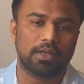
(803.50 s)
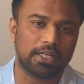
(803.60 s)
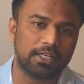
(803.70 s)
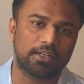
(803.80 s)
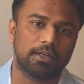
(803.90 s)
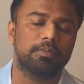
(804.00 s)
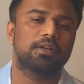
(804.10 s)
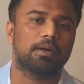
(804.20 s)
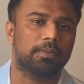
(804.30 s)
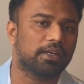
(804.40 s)
income
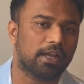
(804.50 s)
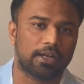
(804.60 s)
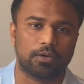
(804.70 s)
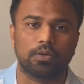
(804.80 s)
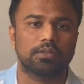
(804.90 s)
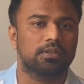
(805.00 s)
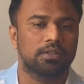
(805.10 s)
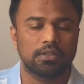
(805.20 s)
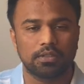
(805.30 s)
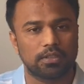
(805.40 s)
coming across
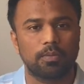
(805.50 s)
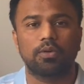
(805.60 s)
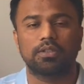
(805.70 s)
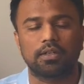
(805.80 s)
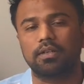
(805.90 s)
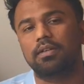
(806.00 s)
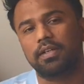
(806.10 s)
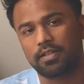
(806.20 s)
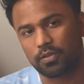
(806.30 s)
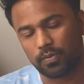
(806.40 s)
some other
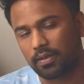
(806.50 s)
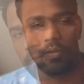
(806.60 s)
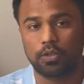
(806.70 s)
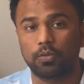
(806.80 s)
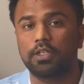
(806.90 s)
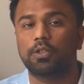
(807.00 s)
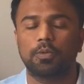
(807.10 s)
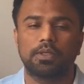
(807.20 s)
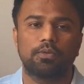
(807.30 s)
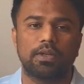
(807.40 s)
country as well. You need to
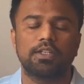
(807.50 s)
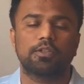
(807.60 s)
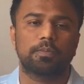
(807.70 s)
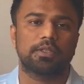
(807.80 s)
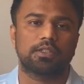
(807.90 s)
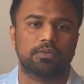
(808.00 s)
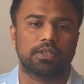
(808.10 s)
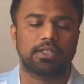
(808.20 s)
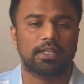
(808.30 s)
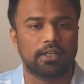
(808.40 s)
be very
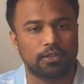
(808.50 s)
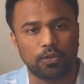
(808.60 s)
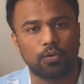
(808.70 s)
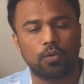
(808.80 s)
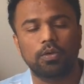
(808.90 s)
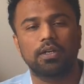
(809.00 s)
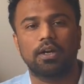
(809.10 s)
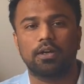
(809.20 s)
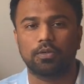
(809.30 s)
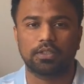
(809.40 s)
specific that you own a
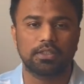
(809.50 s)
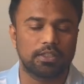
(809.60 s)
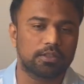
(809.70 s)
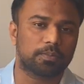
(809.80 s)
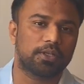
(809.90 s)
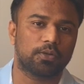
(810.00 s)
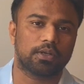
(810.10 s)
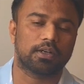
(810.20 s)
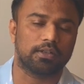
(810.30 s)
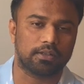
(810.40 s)
house in this
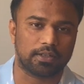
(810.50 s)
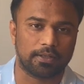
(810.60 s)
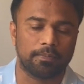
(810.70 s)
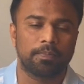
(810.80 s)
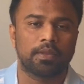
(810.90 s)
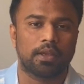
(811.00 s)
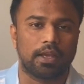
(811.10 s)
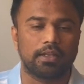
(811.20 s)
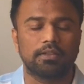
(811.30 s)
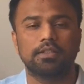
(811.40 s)
particular country
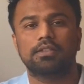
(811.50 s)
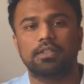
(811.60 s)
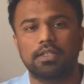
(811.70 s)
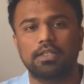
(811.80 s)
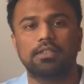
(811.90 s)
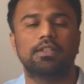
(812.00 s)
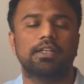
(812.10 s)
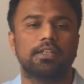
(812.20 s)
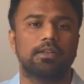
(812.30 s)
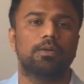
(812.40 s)
and this is the
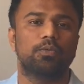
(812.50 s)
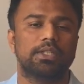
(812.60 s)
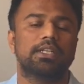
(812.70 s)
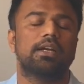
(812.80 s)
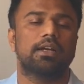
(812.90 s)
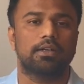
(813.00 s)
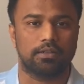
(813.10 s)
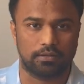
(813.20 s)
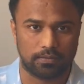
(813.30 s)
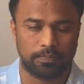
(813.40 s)
income which I
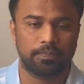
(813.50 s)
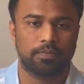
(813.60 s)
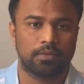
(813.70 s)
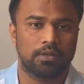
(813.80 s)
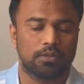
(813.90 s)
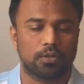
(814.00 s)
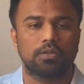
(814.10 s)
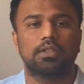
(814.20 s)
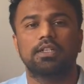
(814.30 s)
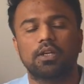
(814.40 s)
earn. So
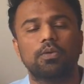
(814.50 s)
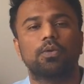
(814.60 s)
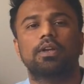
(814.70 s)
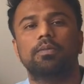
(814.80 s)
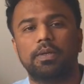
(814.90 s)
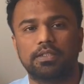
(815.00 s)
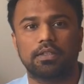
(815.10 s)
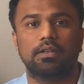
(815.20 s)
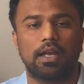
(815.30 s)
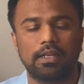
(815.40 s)
that's how you can
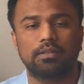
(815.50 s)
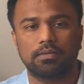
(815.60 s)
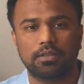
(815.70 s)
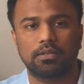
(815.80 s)
mention, and